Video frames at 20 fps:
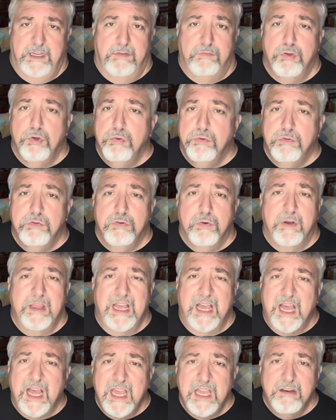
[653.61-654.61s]
If you enjoy
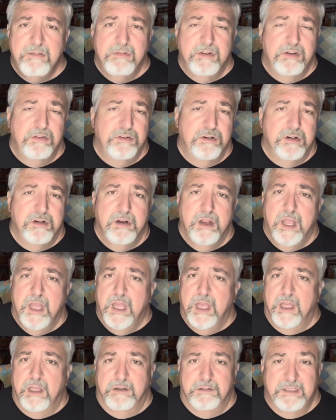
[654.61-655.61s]
high adventure,
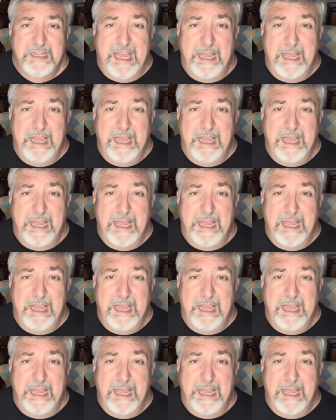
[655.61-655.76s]
uh,